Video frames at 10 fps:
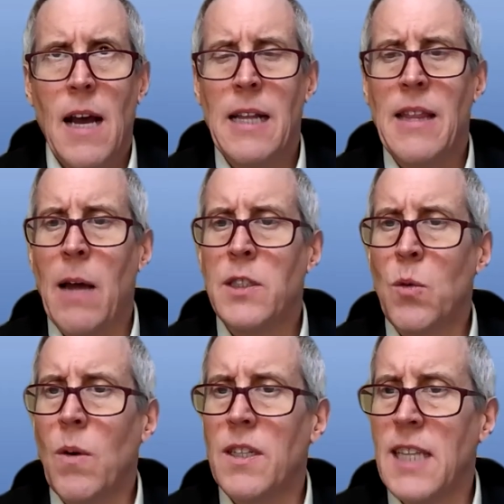I
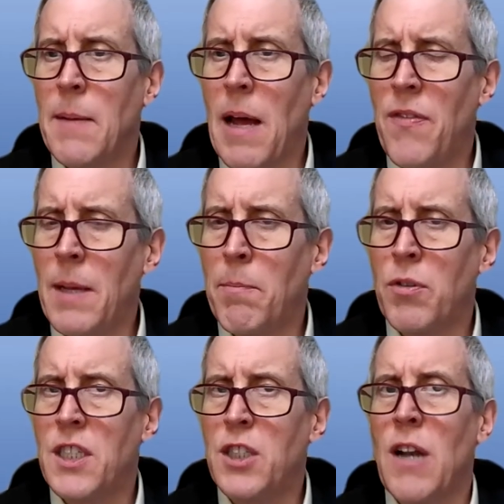do want to say, I think
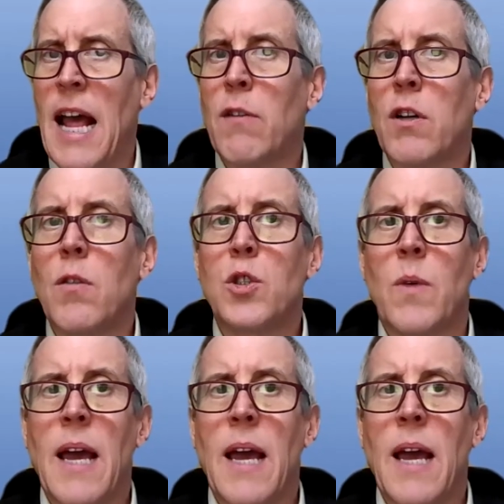precision agriculture,